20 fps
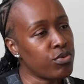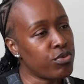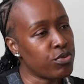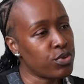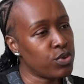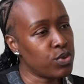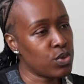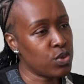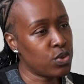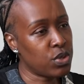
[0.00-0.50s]
The
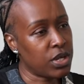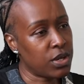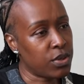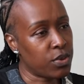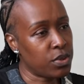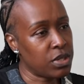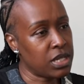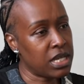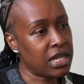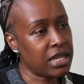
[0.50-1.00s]

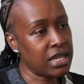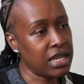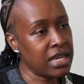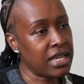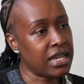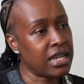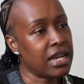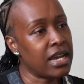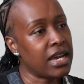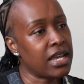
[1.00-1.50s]
initiative,
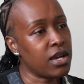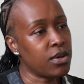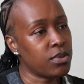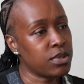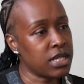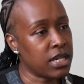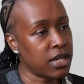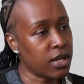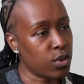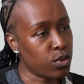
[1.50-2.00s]

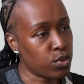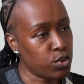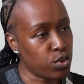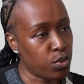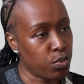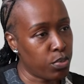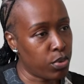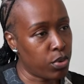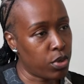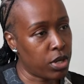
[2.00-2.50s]
pioneered by
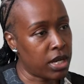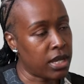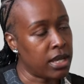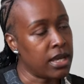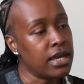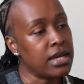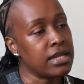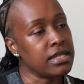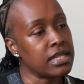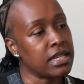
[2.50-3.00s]
counselor
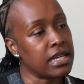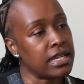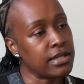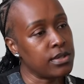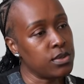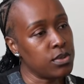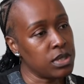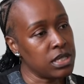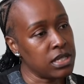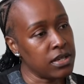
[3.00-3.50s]
psychologist
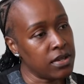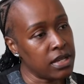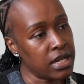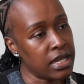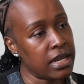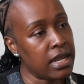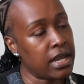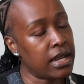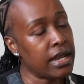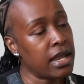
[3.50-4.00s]
Tafatwa
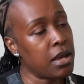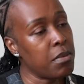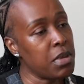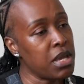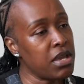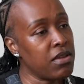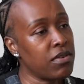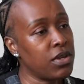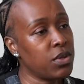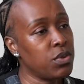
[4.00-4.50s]
Meki,
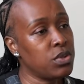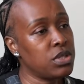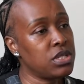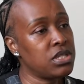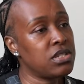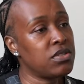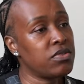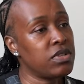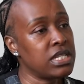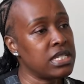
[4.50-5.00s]
arose
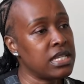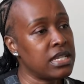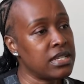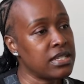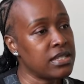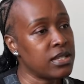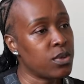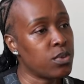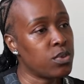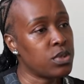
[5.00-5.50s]
from a pilot